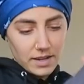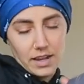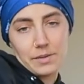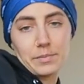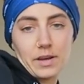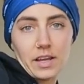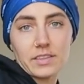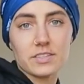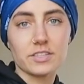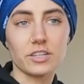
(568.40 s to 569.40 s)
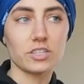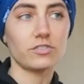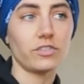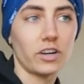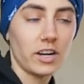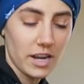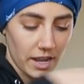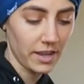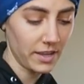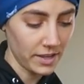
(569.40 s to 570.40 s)
I'm on the search for
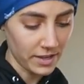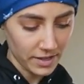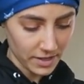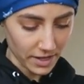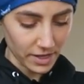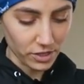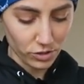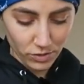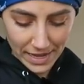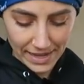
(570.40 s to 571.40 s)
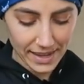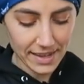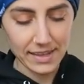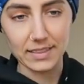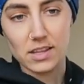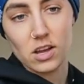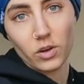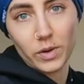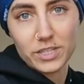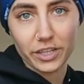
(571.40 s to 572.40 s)
a new, haha,
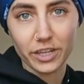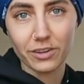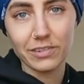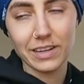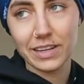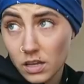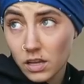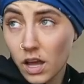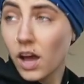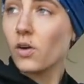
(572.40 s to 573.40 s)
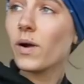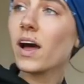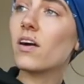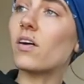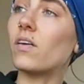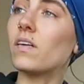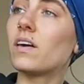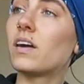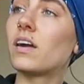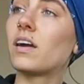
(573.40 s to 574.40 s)
long winter coat. Oh
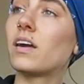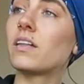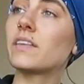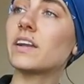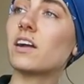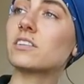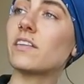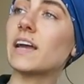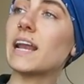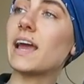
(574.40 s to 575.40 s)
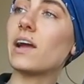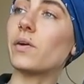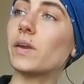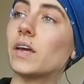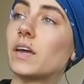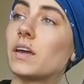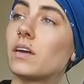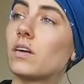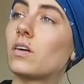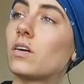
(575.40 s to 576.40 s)
wow, they knocked all that down.
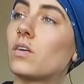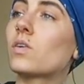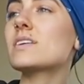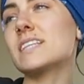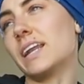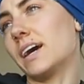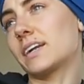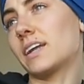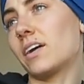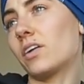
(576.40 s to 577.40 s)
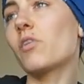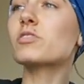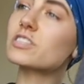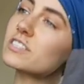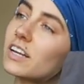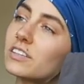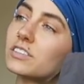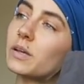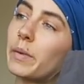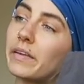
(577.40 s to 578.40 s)
Where is that knocked down? Oh, there's just not a
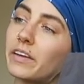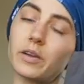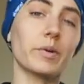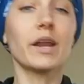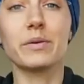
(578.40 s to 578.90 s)
semi there anymore.